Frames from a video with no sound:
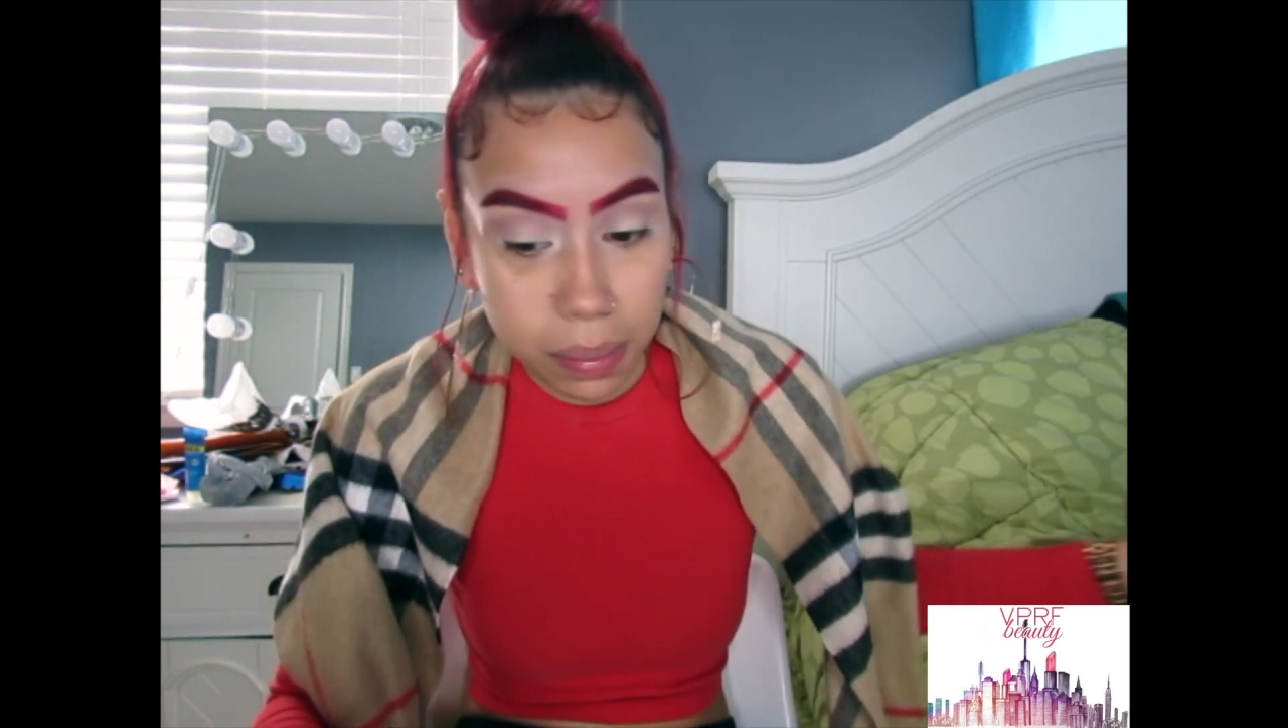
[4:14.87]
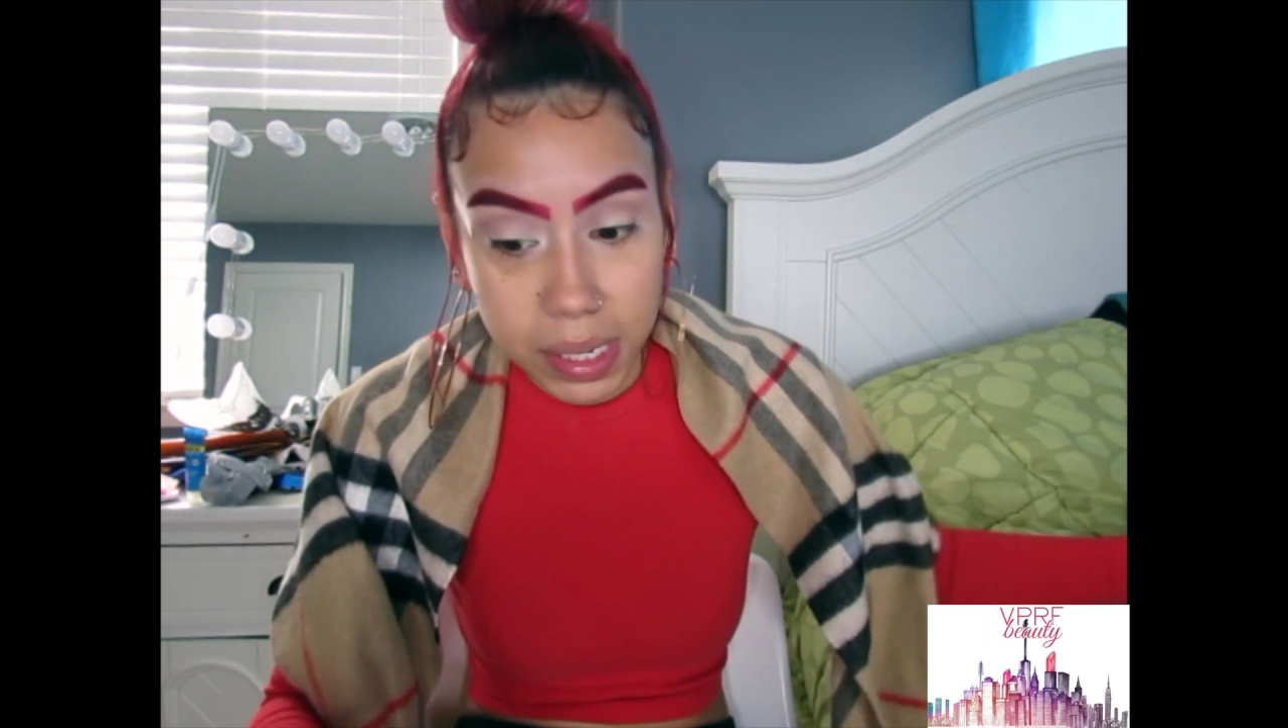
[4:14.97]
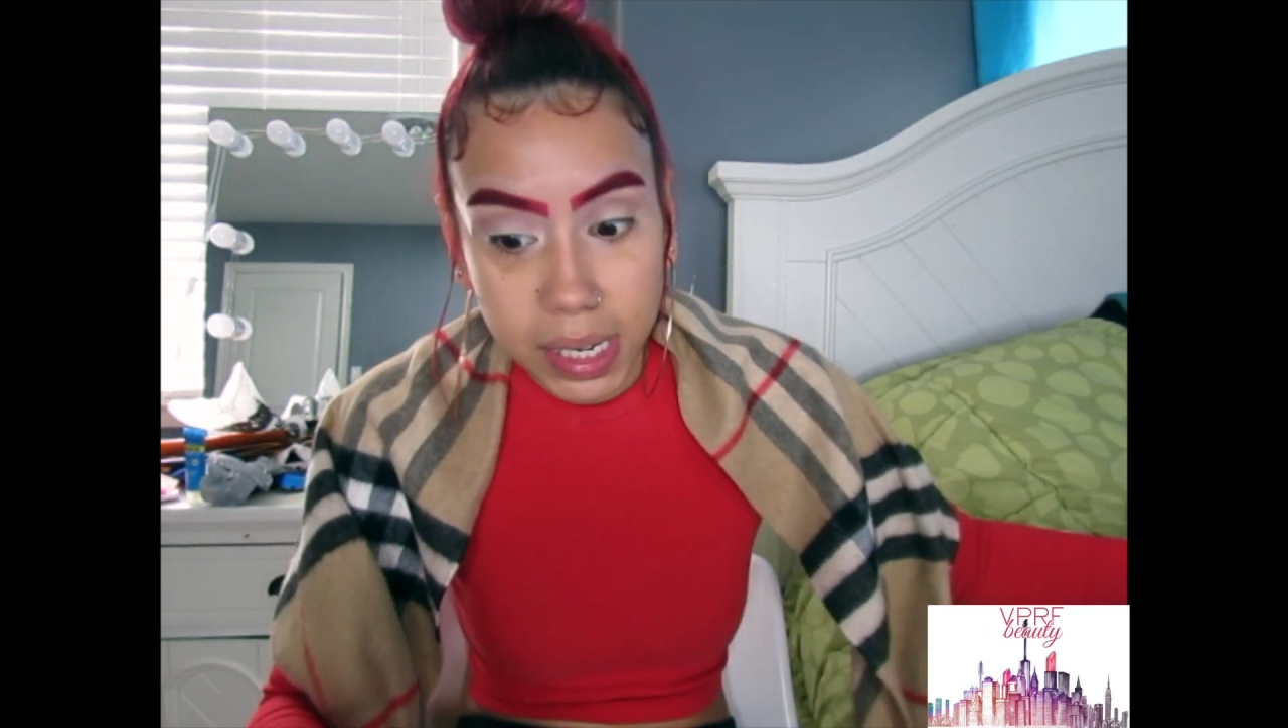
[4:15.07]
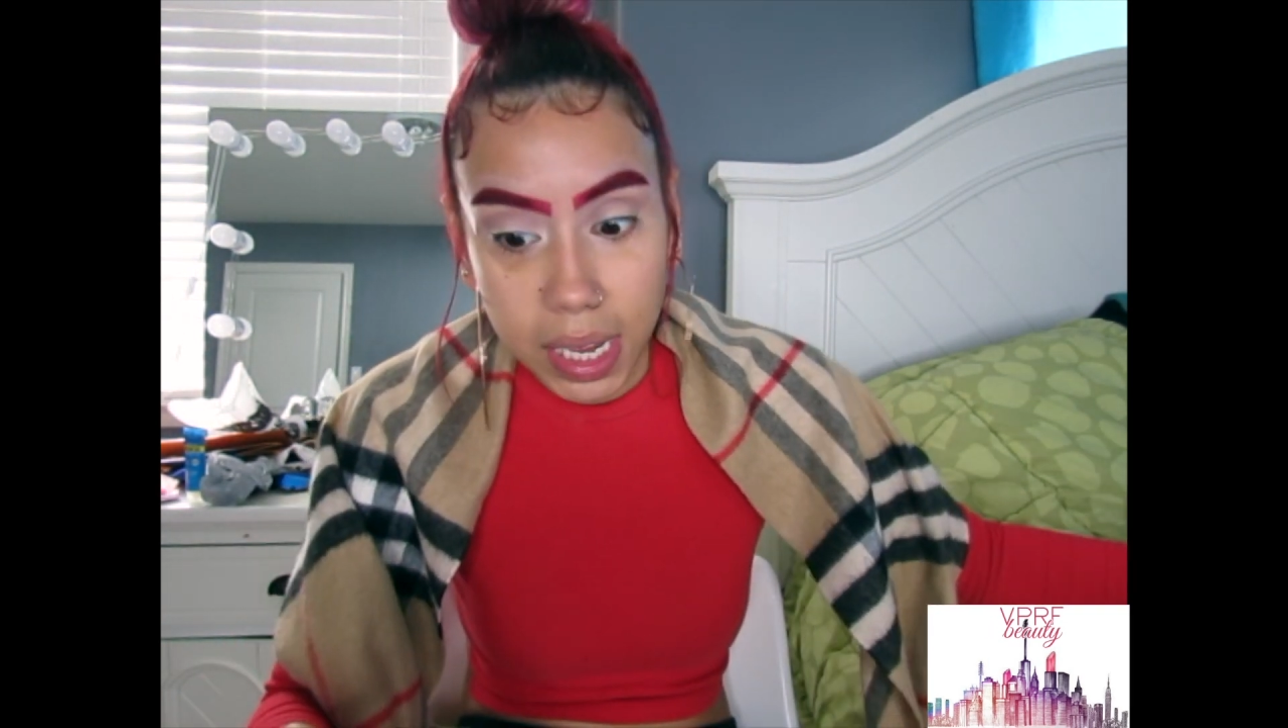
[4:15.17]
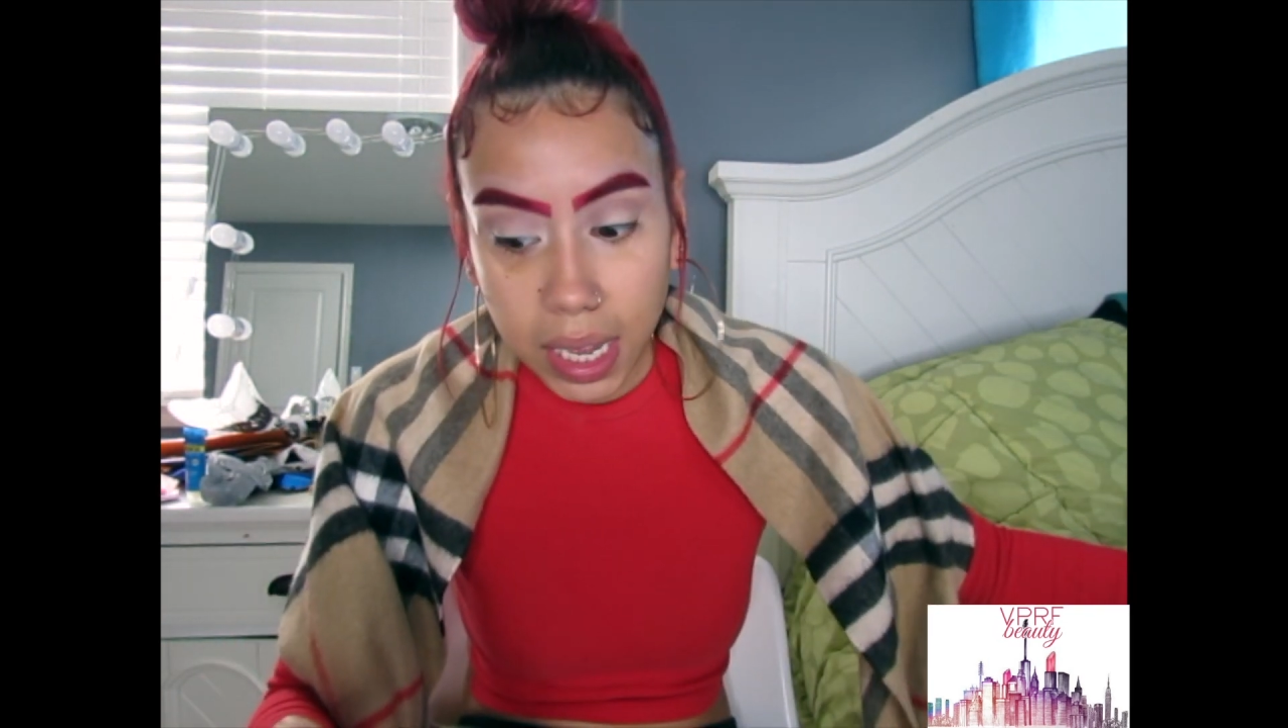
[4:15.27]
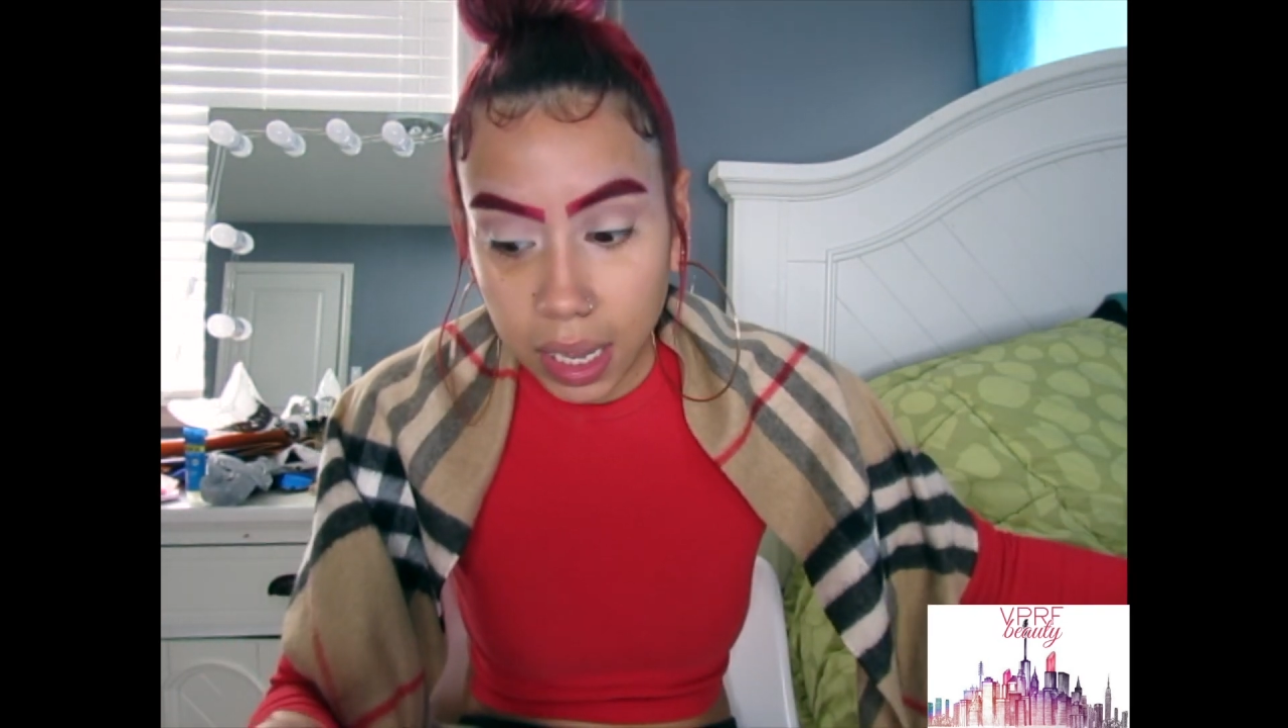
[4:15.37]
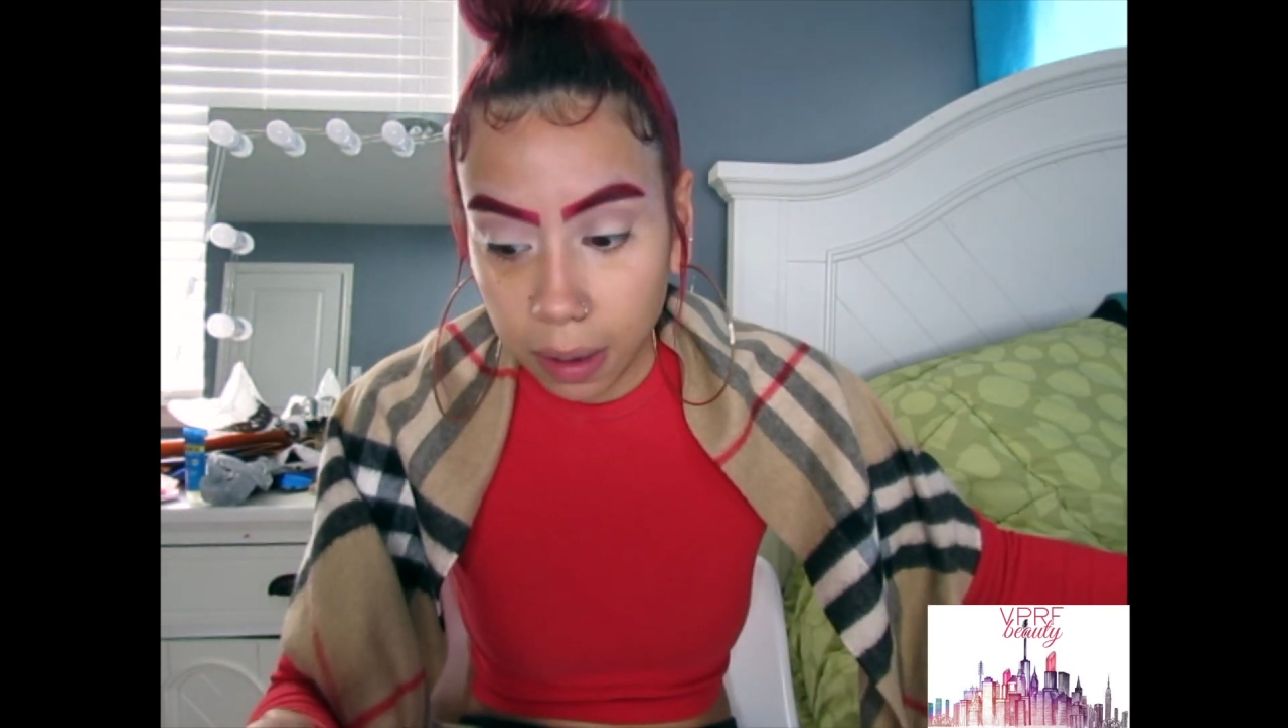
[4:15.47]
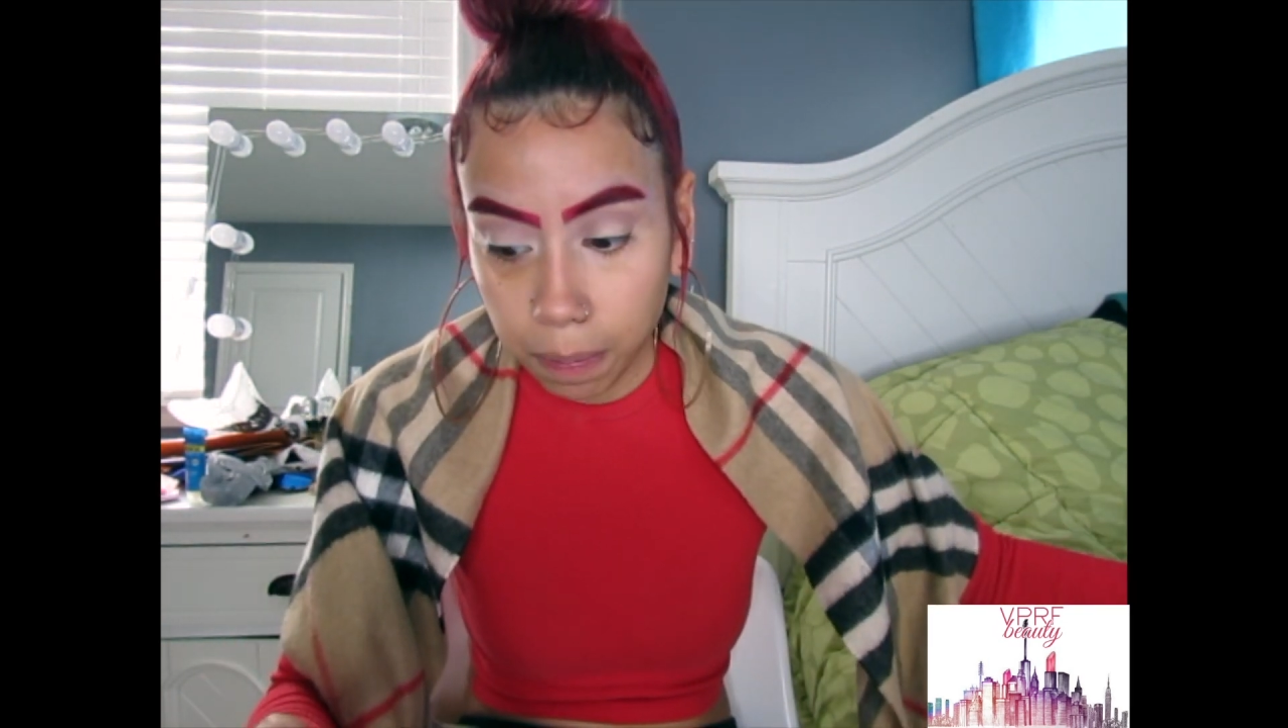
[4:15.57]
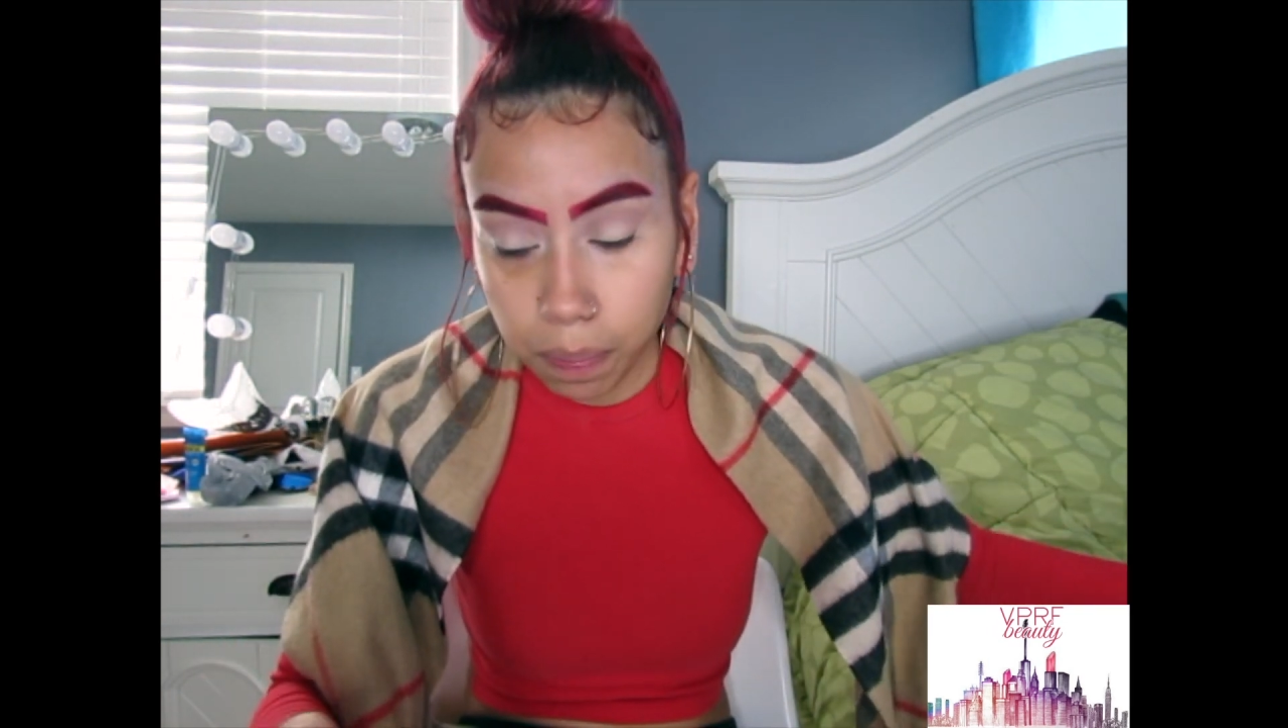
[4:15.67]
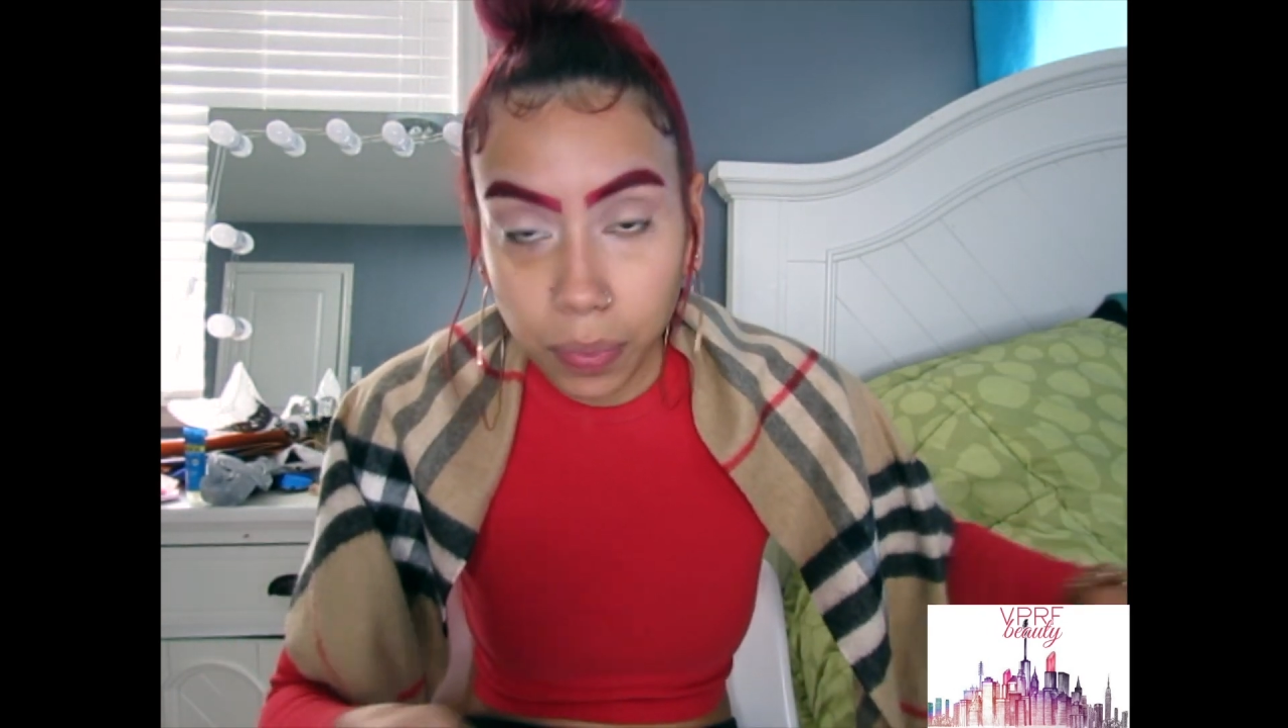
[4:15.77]
be
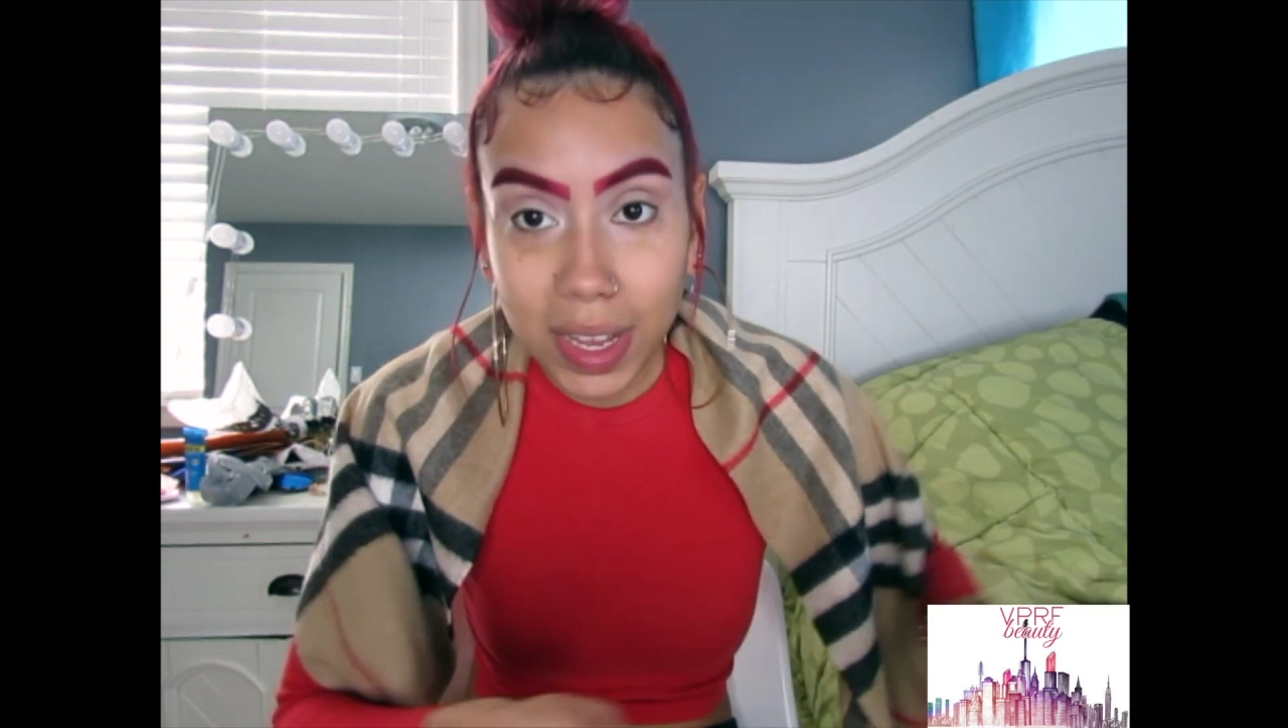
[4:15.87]
taking,